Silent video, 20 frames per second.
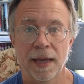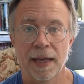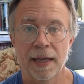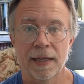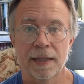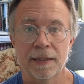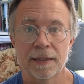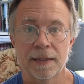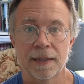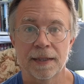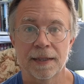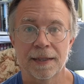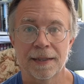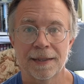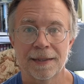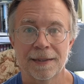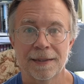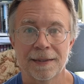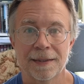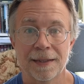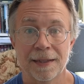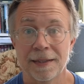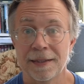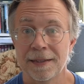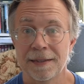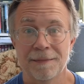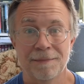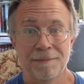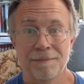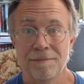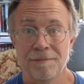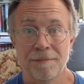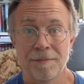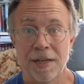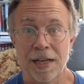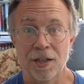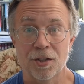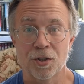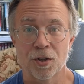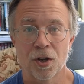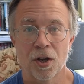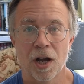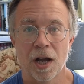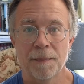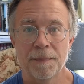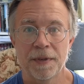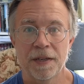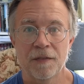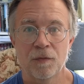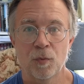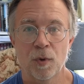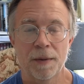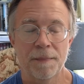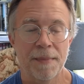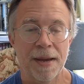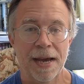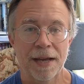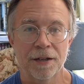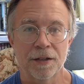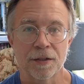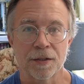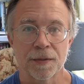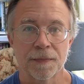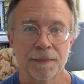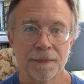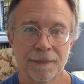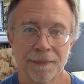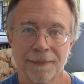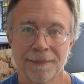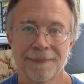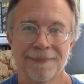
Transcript: and get your copy of What Matters.